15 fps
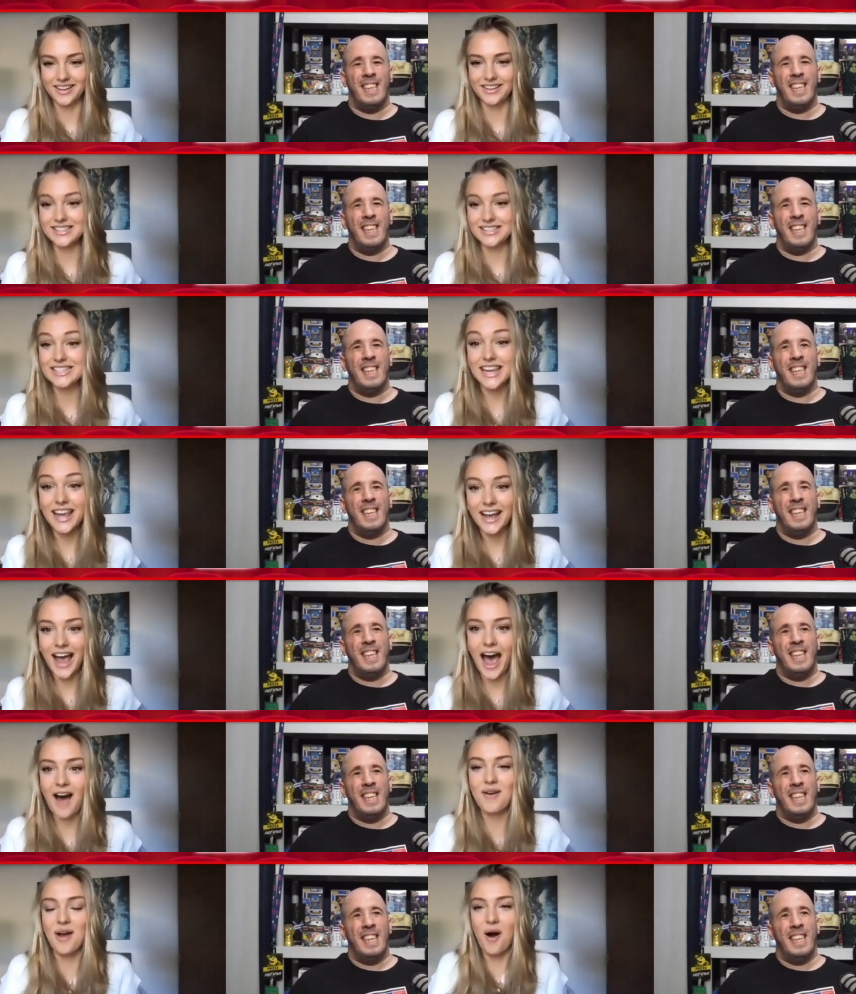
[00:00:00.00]
Speaker 1: seeing
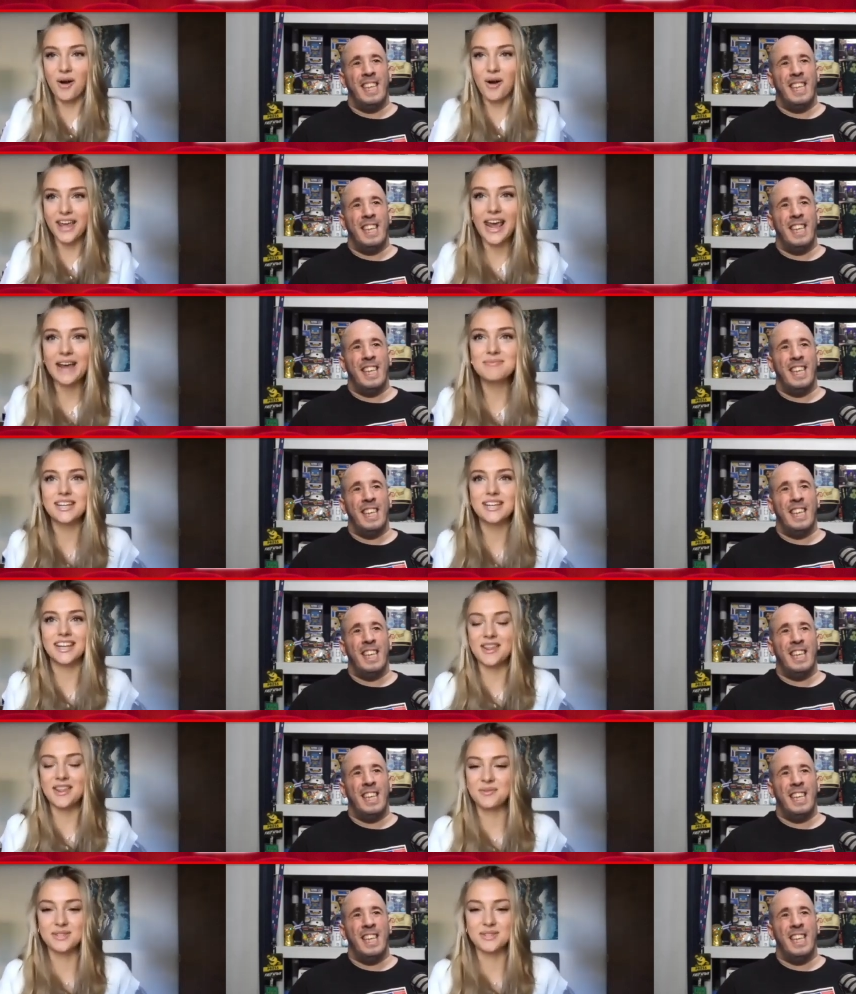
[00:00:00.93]
how it all came
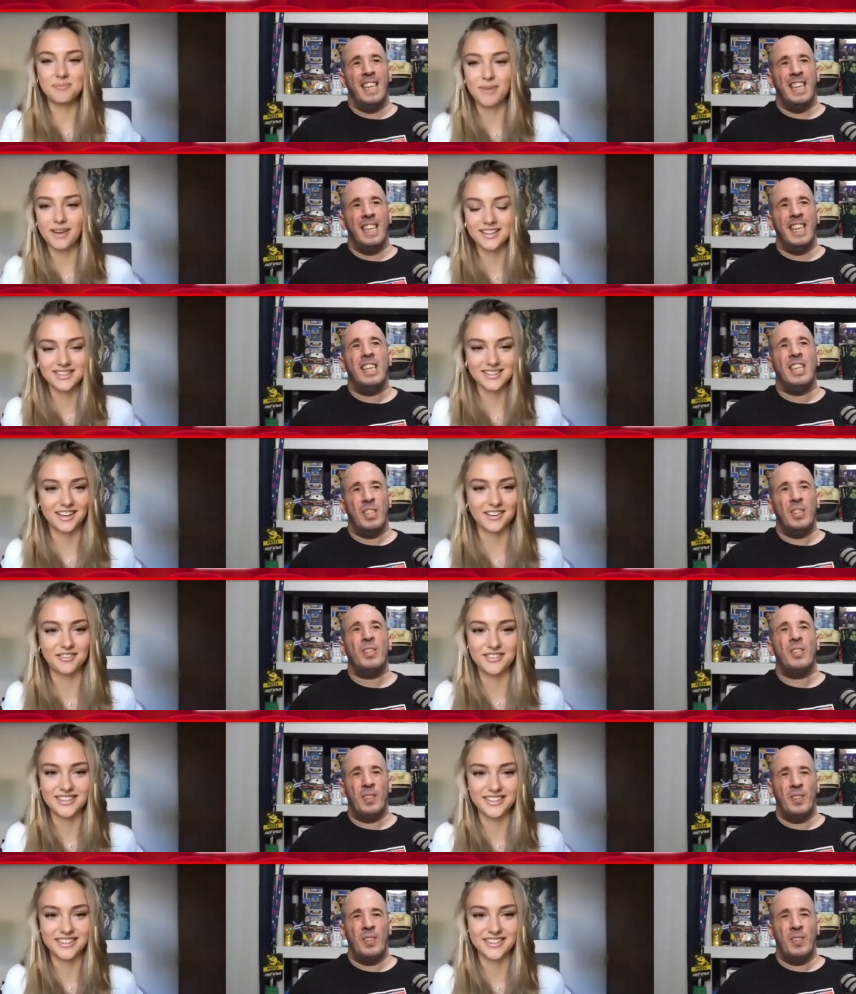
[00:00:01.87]
together was the biggest gift